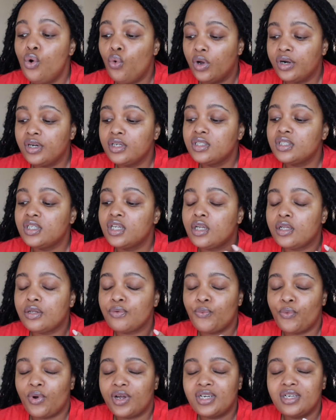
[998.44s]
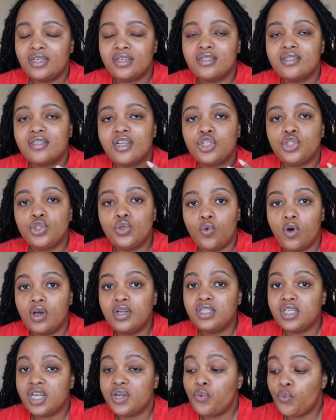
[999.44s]
what it is that you
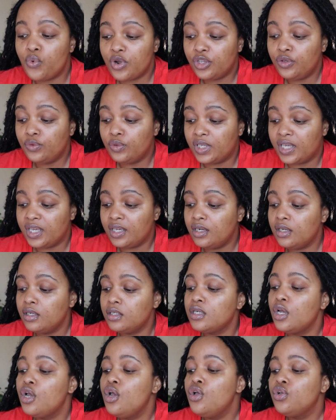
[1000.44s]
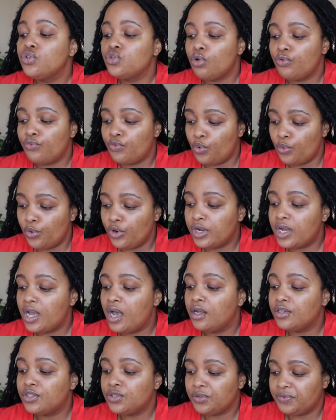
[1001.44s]
want and where you get it. So for
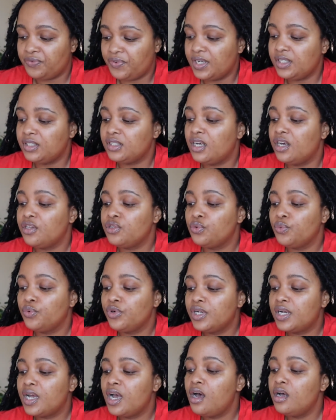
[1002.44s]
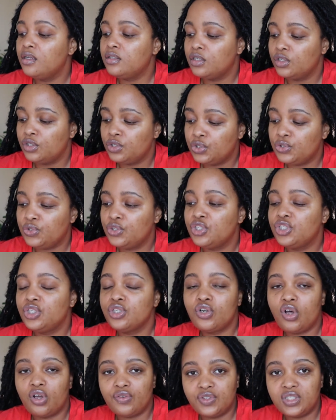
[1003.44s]
workouts, you'll find it on the workouts.
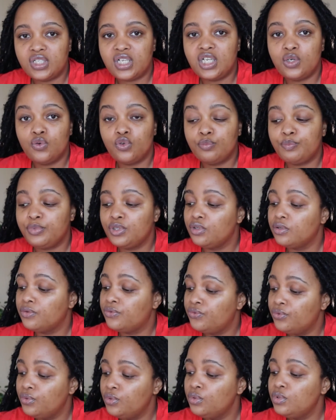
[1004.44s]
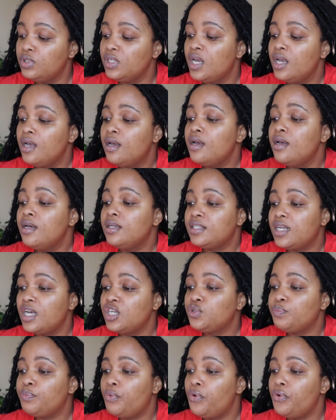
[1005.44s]
Nutrition obviously will be your food.
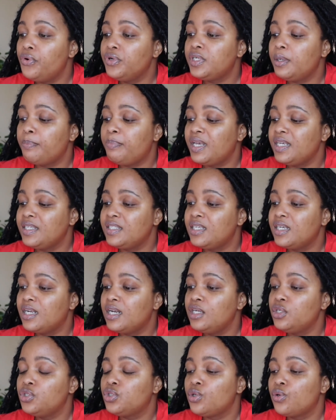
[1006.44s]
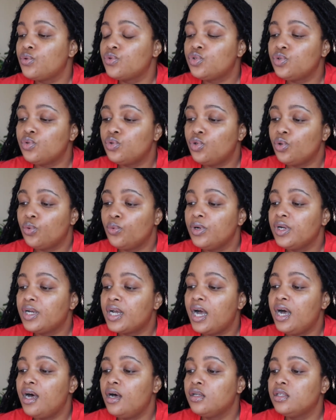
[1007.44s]
Dashboard basically shows you your
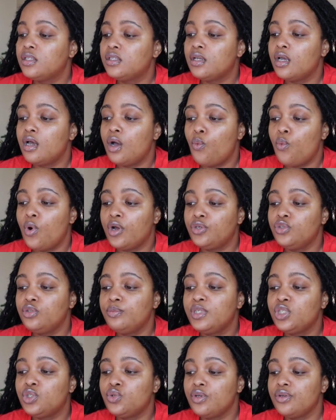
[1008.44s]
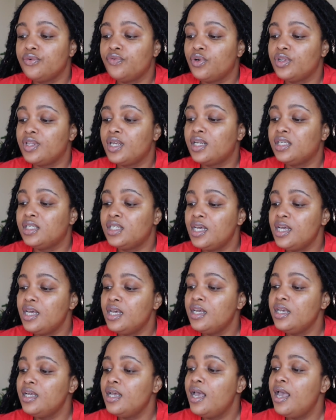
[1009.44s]
workouts, what you'll be doing for that
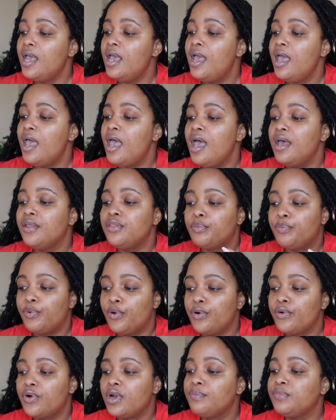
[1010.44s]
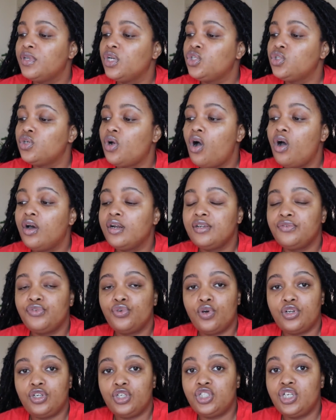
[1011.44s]
day, and the program that you're on. If you
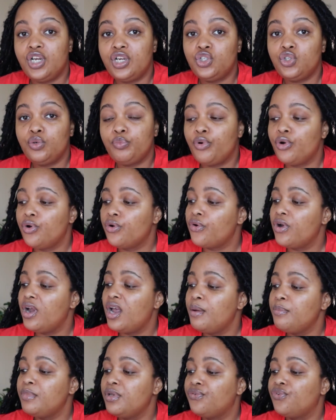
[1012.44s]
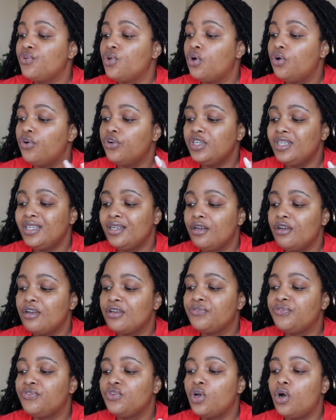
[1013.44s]
want to change your program, if
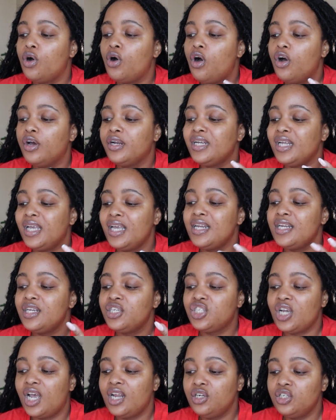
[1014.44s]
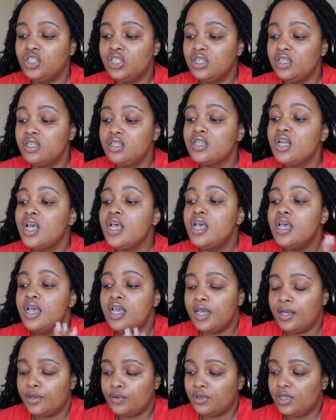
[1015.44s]
you're on any challenges,
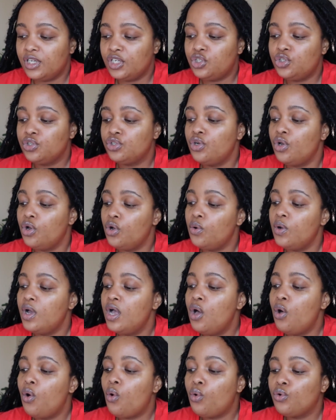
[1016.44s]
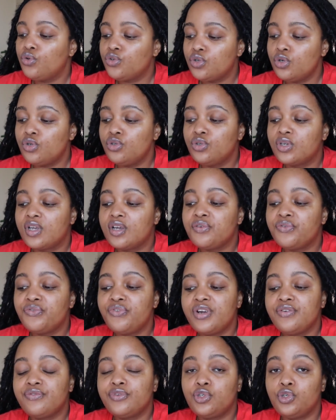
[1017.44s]
it'll let you know. Also, you can
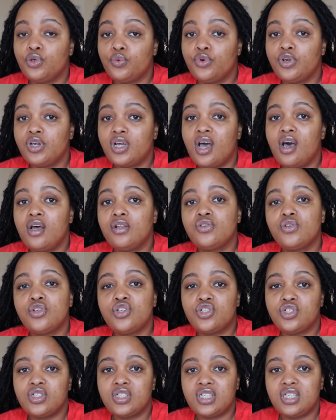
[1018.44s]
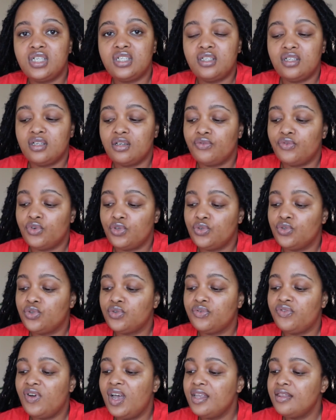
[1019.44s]
favorite your workouts, so it's just easier for you to
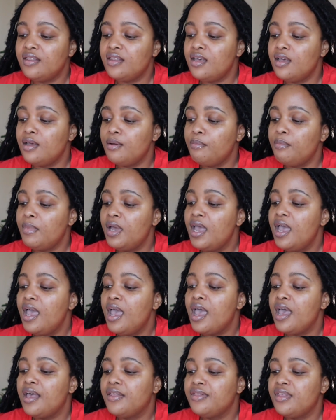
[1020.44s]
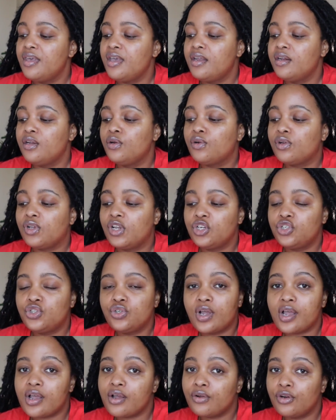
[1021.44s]
find them, and then it will let
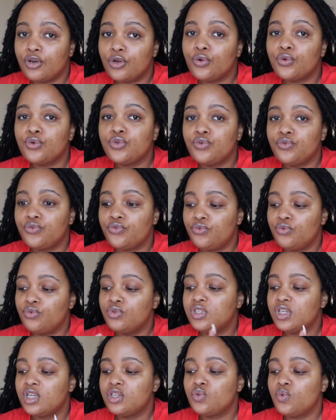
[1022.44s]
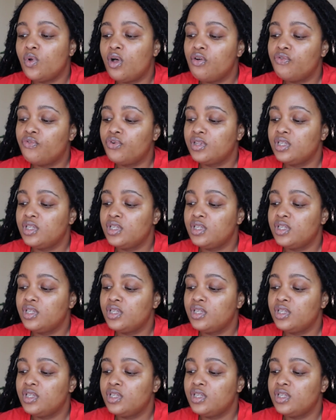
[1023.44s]
you know your foods as well for